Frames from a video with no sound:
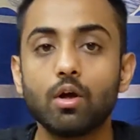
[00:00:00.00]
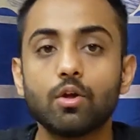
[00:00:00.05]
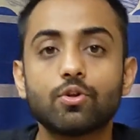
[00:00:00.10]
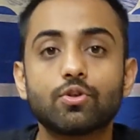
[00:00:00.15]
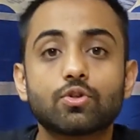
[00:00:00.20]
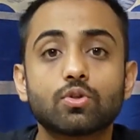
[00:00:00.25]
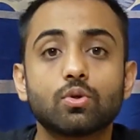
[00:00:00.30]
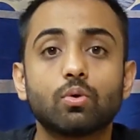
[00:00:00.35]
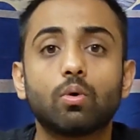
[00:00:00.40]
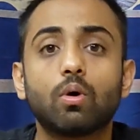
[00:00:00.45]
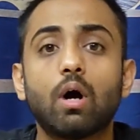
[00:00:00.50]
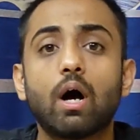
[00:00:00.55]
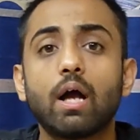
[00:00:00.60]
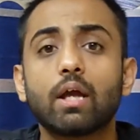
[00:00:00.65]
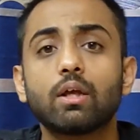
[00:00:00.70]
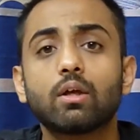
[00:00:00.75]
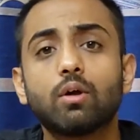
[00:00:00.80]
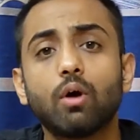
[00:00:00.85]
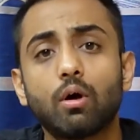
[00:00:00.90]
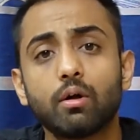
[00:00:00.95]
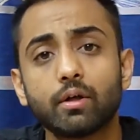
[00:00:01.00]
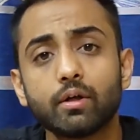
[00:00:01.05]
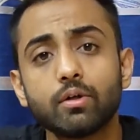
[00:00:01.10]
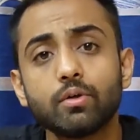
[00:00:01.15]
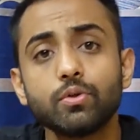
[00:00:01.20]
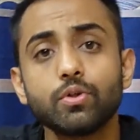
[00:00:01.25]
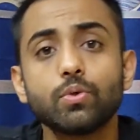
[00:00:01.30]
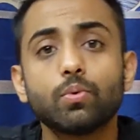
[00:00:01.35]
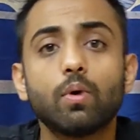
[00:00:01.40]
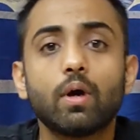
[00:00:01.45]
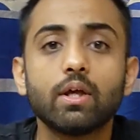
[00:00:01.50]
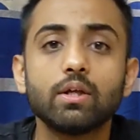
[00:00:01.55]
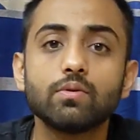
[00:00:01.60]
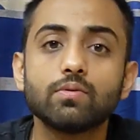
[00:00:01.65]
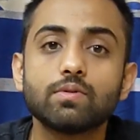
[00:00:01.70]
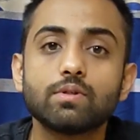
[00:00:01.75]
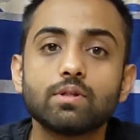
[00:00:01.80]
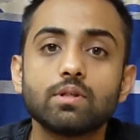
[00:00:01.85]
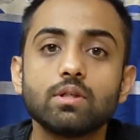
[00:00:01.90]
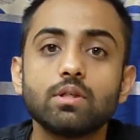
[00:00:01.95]
So I got into
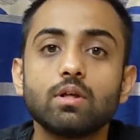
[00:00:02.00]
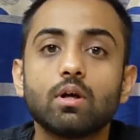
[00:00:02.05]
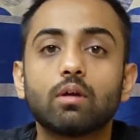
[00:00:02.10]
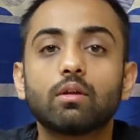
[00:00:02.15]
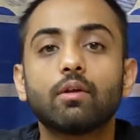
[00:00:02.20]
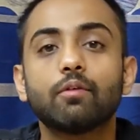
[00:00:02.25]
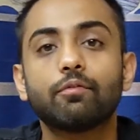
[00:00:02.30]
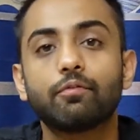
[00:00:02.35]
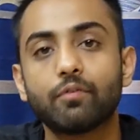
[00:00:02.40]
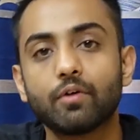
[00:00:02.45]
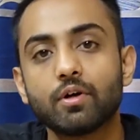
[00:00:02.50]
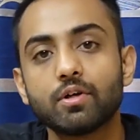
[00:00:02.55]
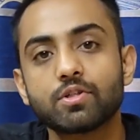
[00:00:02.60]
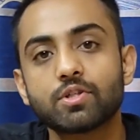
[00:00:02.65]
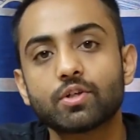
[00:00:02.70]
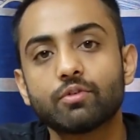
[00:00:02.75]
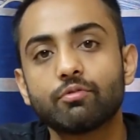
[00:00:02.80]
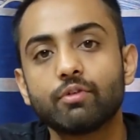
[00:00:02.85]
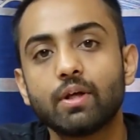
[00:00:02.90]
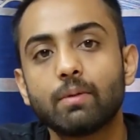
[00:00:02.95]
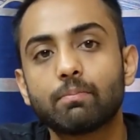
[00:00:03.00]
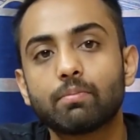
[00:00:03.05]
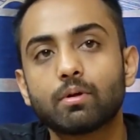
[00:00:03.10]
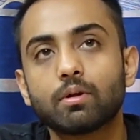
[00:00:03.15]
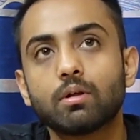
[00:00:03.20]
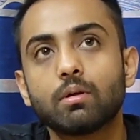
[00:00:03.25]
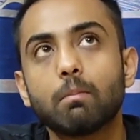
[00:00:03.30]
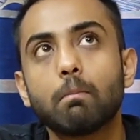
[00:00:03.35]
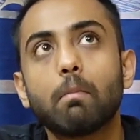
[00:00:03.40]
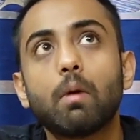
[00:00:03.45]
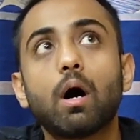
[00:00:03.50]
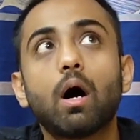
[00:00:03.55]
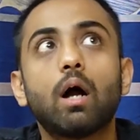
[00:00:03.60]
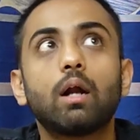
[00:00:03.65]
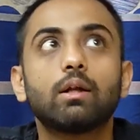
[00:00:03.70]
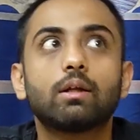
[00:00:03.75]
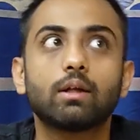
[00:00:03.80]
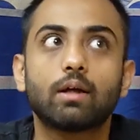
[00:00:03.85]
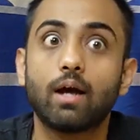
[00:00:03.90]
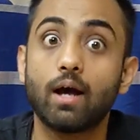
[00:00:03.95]
UIUC on the 1st of April,
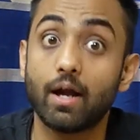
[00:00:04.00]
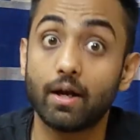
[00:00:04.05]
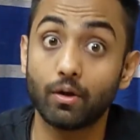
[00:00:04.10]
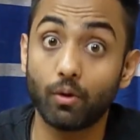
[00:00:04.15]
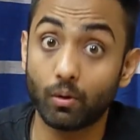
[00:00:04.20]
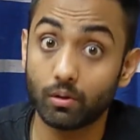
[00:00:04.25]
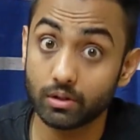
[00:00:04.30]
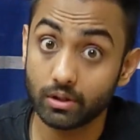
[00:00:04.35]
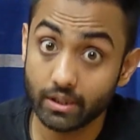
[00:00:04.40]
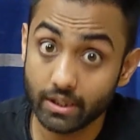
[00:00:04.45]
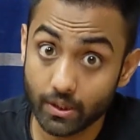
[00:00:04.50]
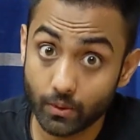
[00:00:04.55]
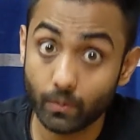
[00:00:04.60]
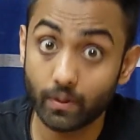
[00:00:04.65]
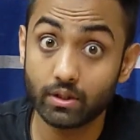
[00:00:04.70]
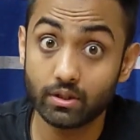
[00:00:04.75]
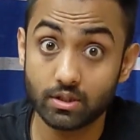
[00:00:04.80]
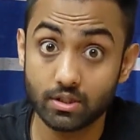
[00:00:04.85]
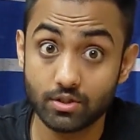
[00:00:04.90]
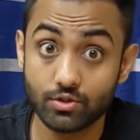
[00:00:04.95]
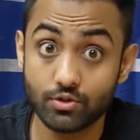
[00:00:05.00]
but I had already quit